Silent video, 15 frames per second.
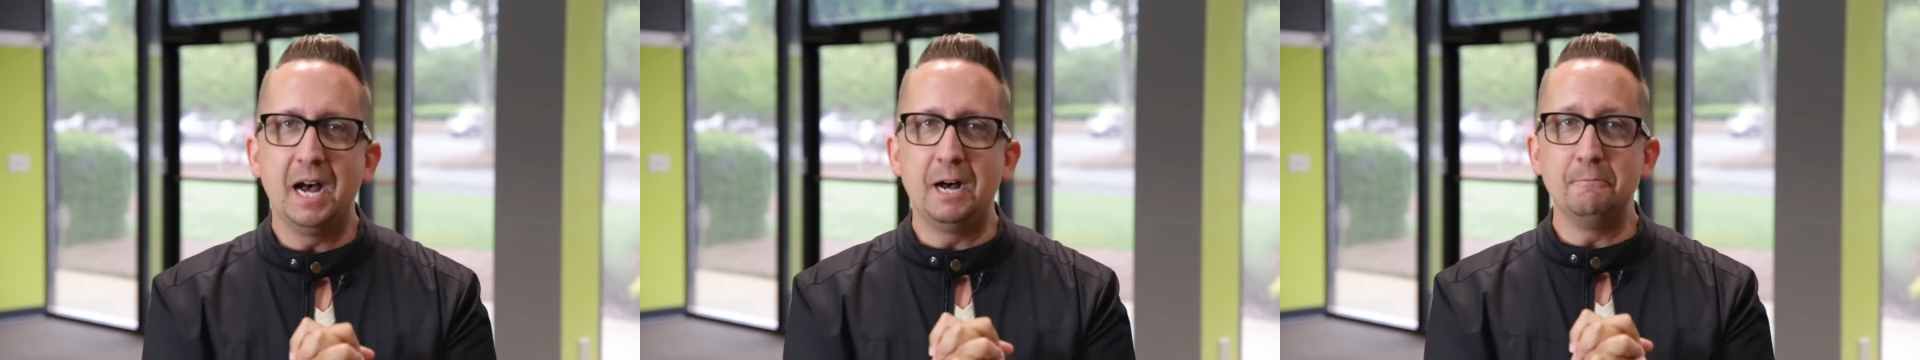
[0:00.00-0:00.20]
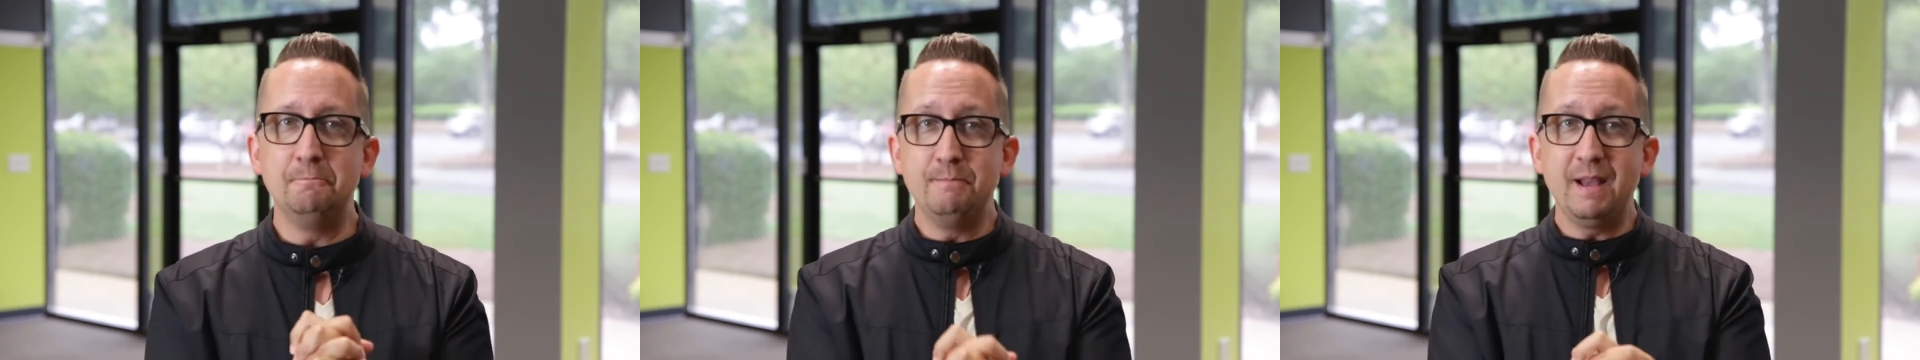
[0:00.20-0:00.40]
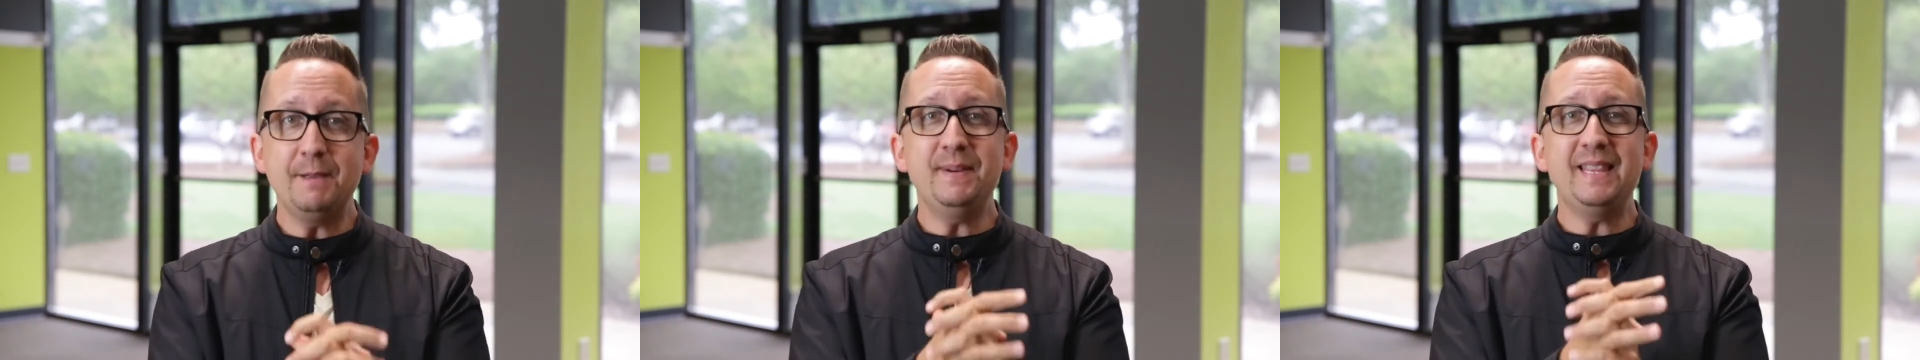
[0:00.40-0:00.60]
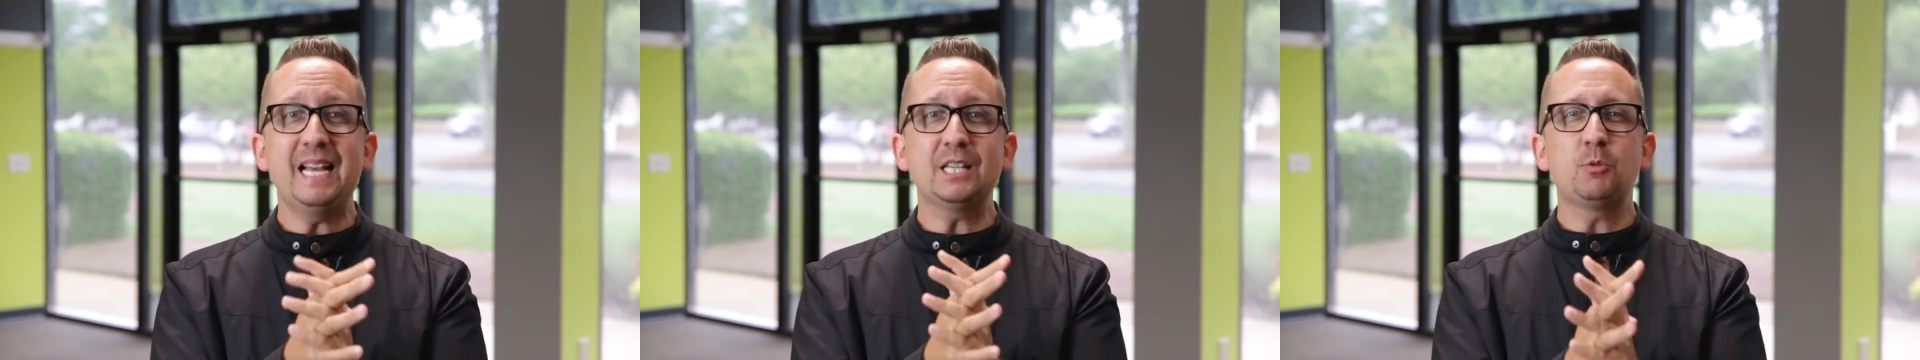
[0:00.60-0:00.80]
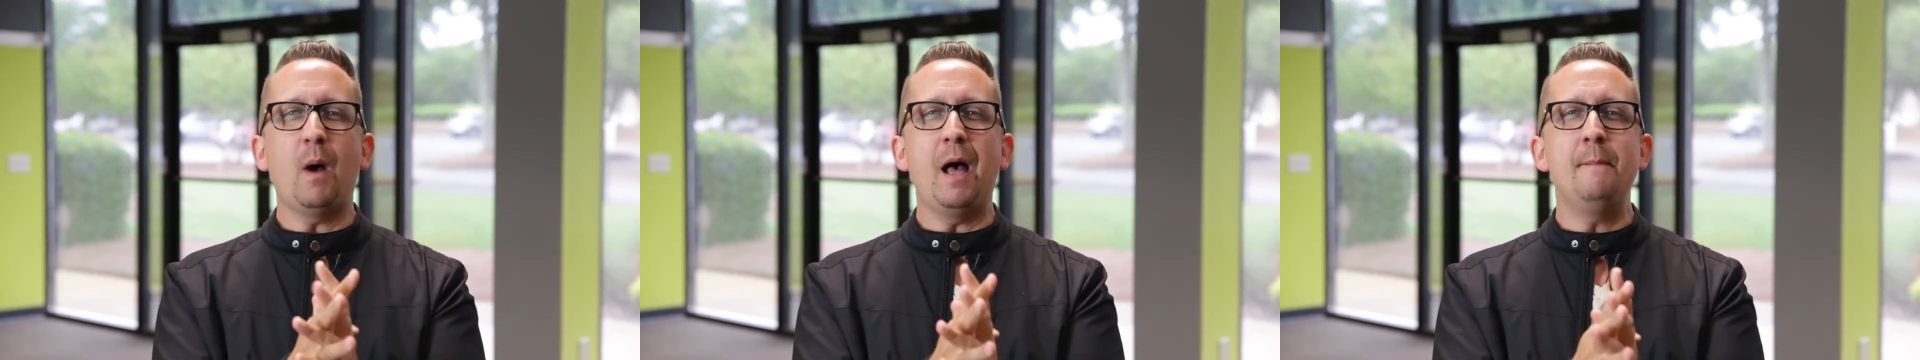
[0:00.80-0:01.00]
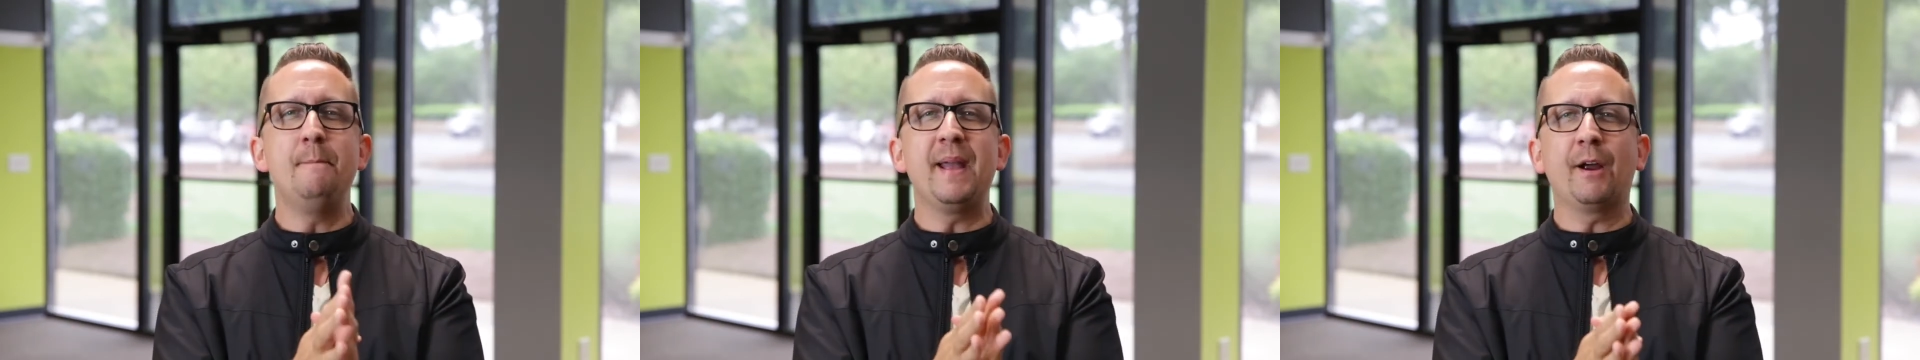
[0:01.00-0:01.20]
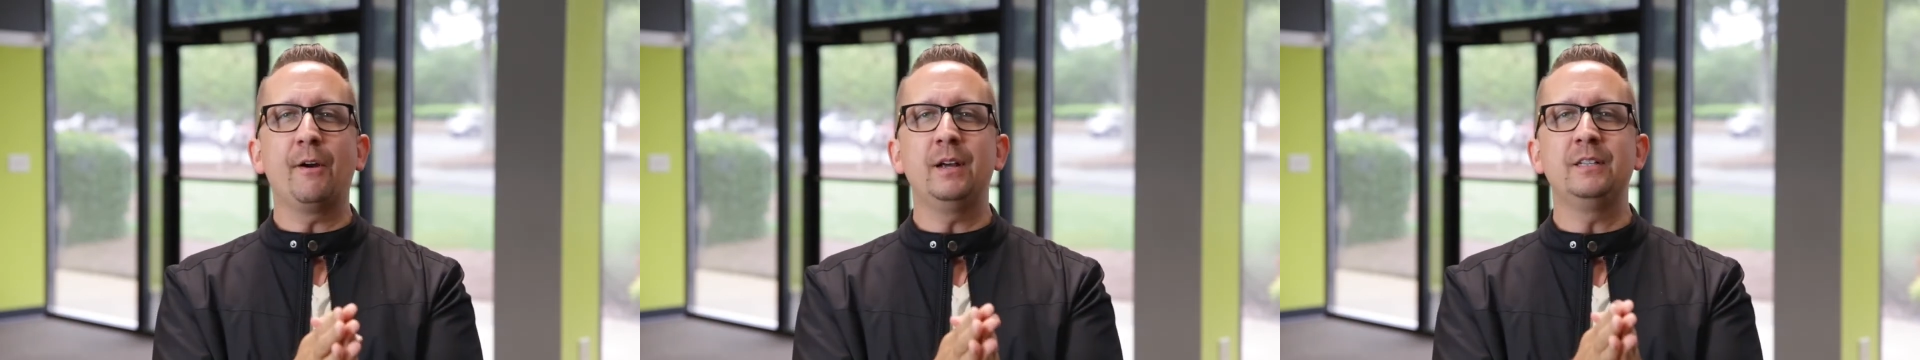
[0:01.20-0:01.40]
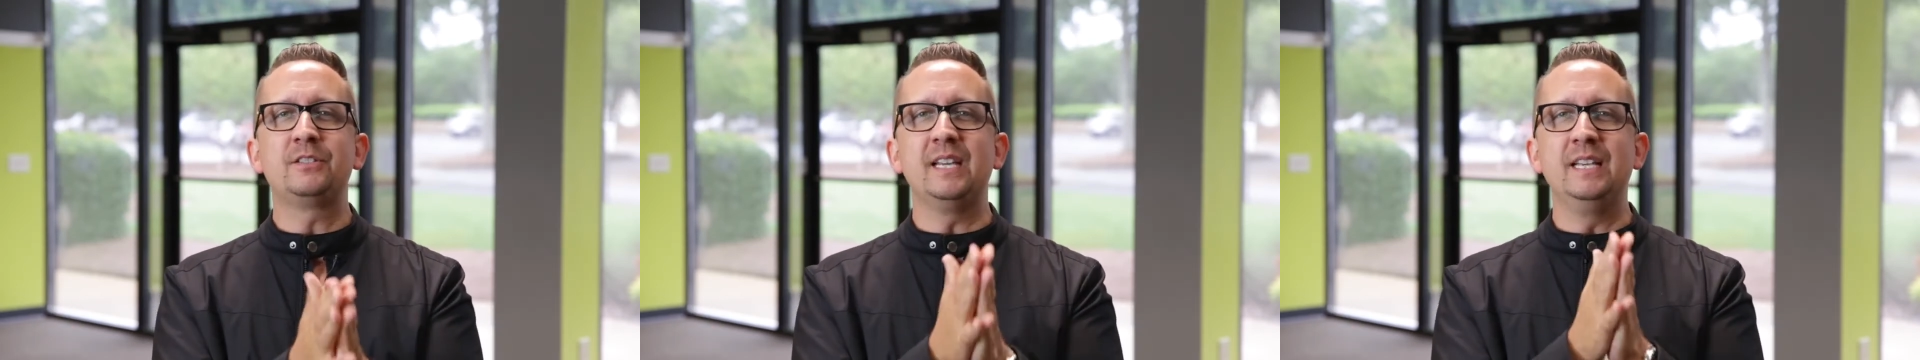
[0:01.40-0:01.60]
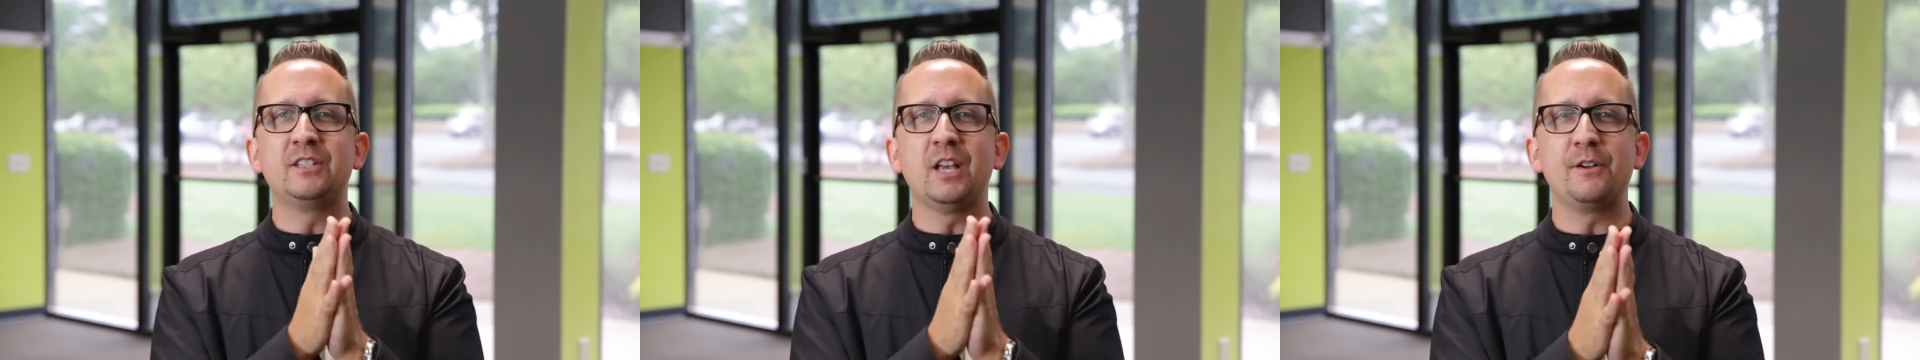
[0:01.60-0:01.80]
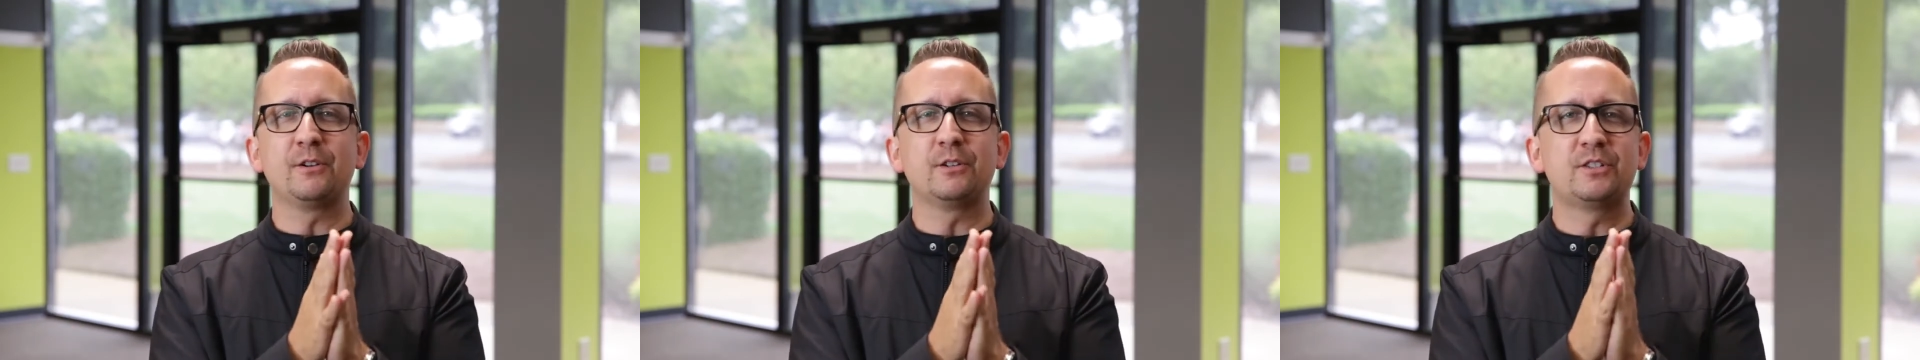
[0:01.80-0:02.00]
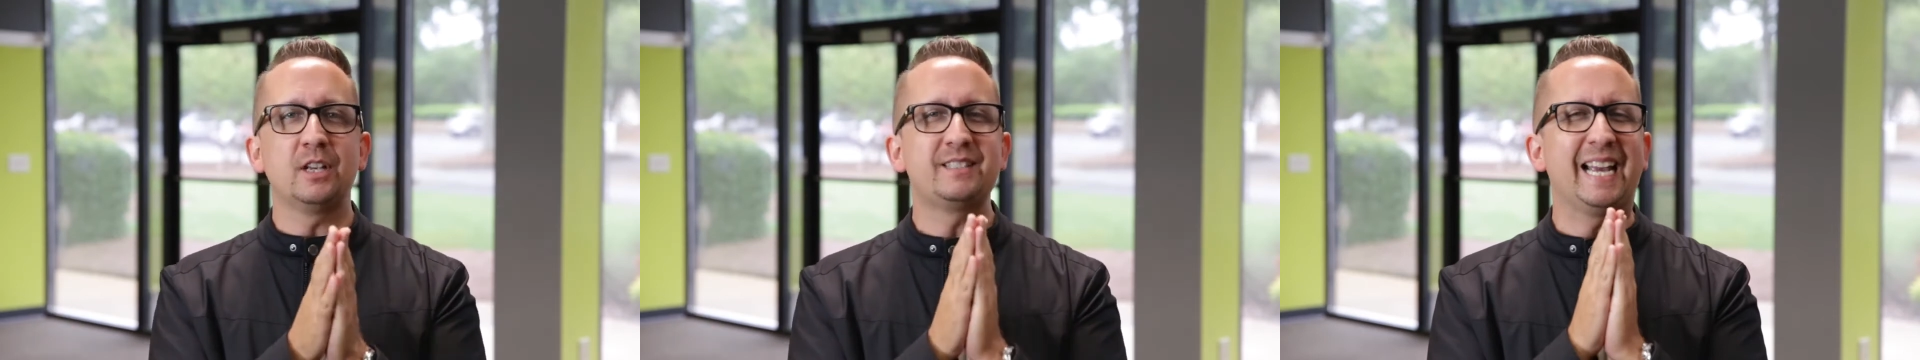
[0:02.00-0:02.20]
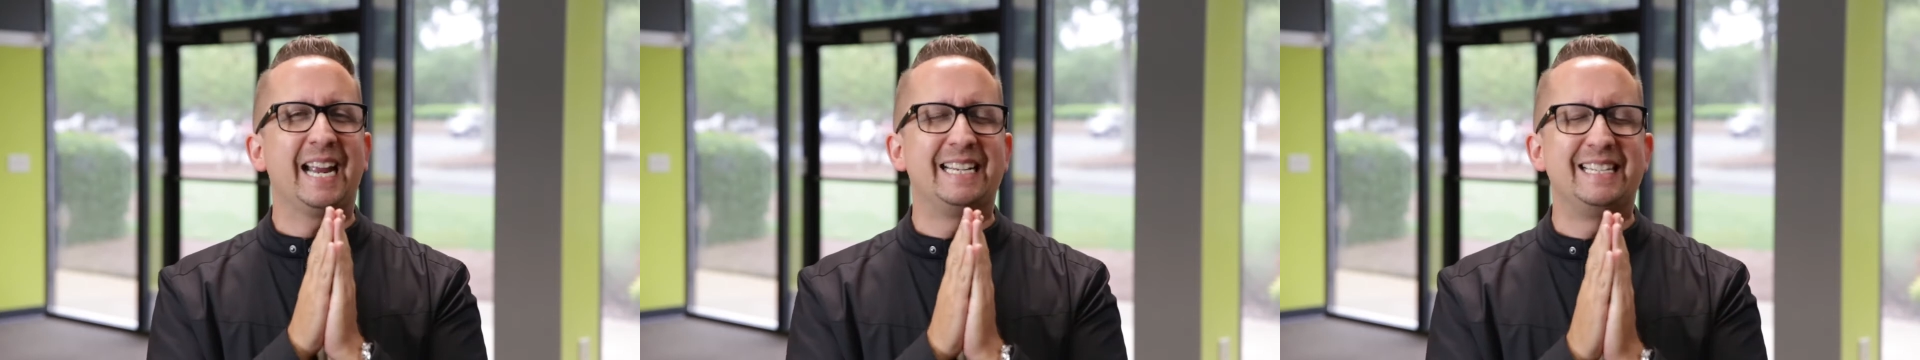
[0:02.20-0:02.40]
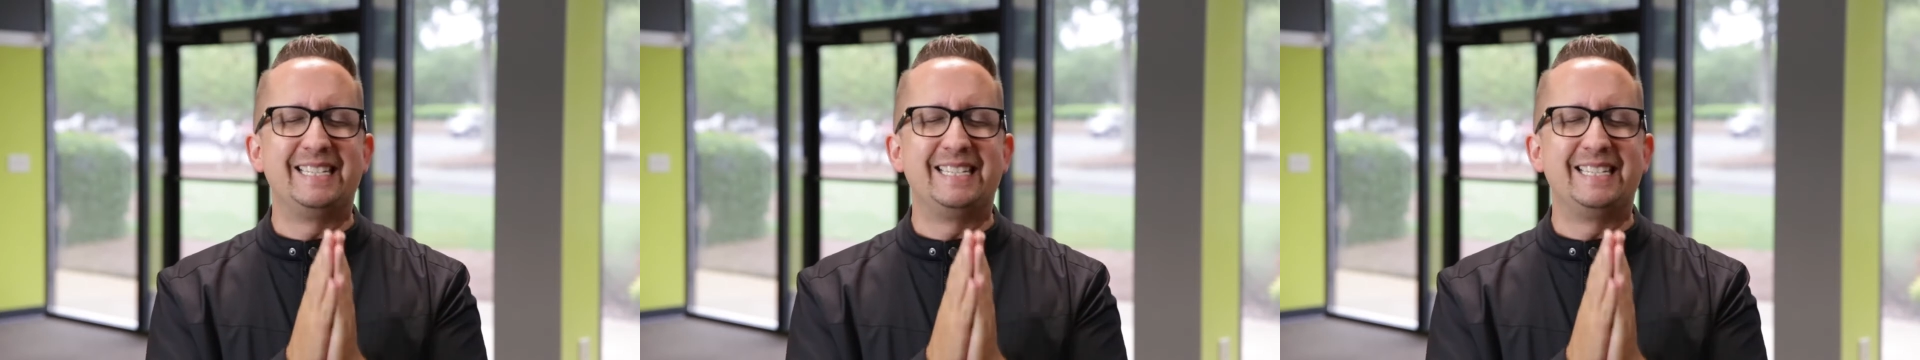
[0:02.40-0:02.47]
Maybe that's why marriage is under such a